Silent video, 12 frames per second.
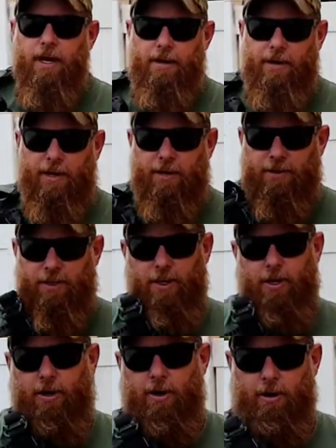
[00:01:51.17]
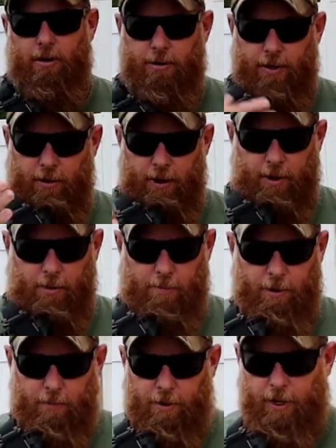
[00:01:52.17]
and you can't see it here, and you'll see it here in a
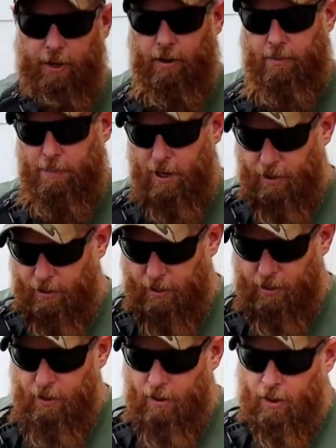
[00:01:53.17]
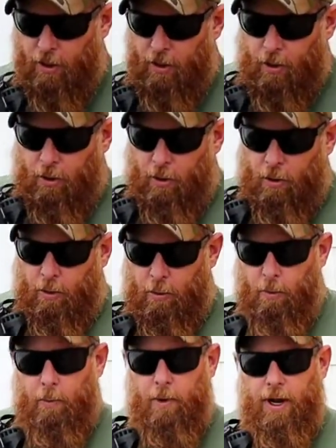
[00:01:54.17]
minute when I get on the barricade.
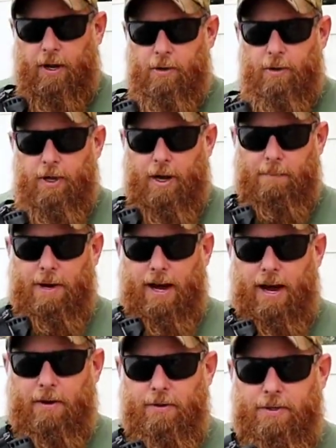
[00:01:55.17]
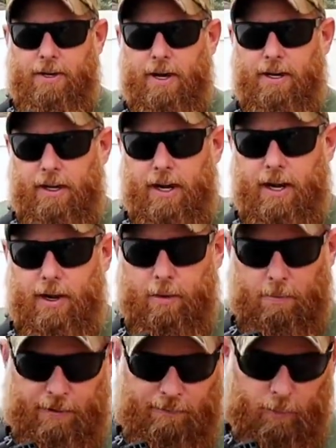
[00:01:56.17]
When I do that, my outside leg or my